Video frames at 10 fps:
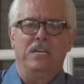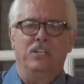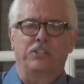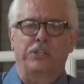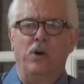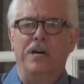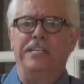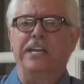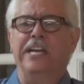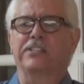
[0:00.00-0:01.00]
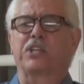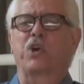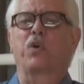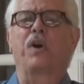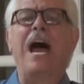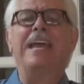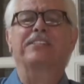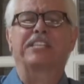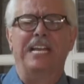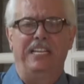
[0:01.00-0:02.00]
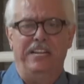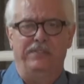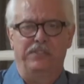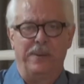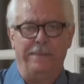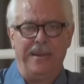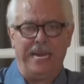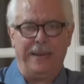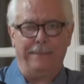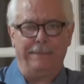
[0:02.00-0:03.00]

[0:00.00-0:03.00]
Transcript: So it is Christ that lives in me.